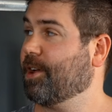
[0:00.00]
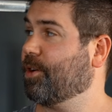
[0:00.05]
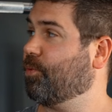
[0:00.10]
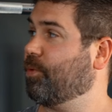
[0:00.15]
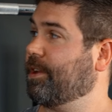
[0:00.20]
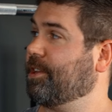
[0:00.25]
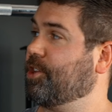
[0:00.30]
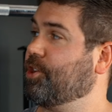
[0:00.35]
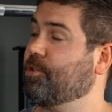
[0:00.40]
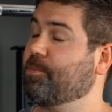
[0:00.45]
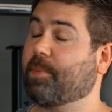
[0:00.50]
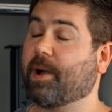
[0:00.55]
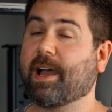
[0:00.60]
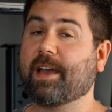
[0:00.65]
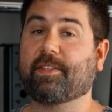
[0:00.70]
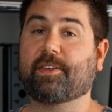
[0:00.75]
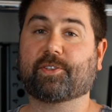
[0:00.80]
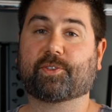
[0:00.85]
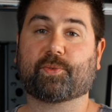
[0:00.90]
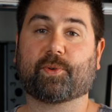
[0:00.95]
When you
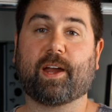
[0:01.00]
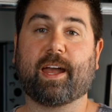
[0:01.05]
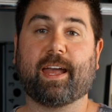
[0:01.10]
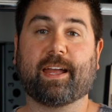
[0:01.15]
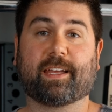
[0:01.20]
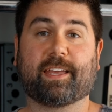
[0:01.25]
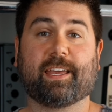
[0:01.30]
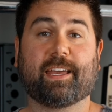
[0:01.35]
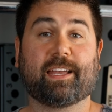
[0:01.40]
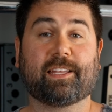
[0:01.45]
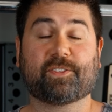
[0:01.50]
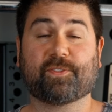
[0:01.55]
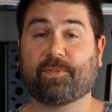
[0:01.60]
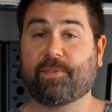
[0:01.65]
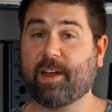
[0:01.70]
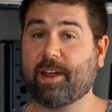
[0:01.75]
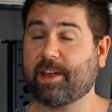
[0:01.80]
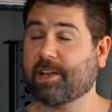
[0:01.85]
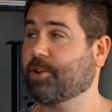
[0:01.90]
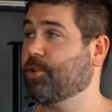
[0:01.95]
buy this rack, it's
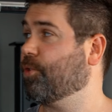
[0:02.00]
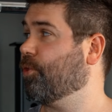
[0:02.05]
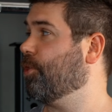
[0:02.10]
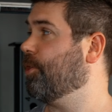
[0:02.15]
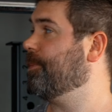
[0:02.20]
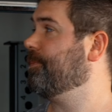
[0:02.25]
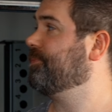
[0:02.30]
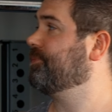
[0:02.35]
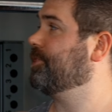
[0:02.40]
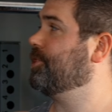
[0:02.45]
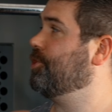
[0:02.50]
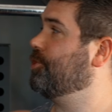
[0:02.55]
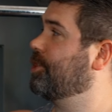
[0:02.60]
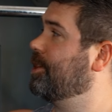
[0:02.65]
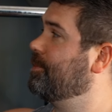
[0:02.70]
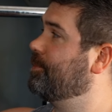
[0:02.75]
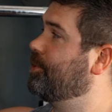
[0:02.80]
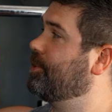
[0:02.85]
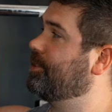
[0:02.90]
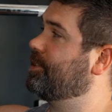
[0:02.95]
very cool. You
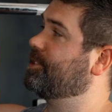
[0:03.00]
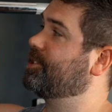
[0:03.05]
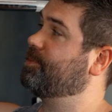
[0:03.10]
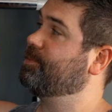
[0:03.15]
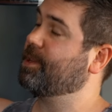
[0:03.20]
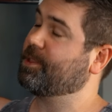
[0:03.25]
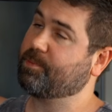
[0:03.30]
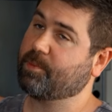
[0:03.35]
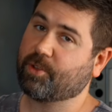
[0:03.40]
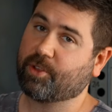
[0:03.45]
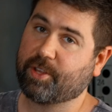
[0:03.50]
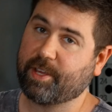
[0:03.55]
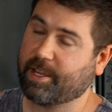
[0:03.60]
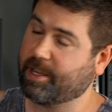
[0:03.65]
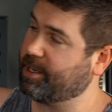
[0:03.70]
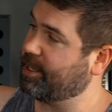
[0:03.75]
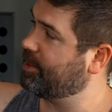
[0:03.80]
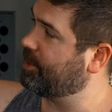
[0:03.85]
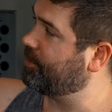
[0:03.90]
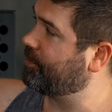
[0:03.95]
can put the Smith
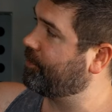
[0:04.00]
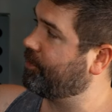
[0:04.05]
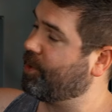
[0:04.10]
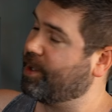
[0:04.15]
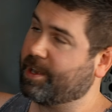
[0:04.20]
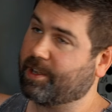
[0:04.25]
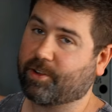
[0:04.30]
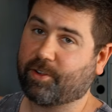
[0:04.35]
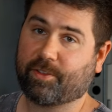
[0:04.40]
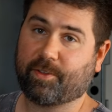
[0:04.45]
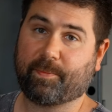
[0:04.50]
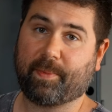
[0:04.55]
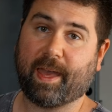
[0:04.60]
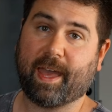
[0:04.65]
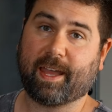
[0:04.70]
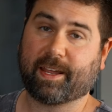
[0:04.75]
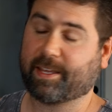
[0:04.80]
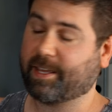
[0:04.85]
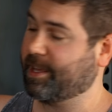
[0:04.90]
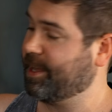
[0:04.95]
machine in the front or the
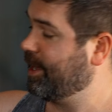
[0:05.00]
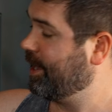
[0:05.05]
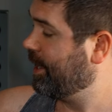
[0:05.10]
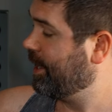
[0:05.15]
back.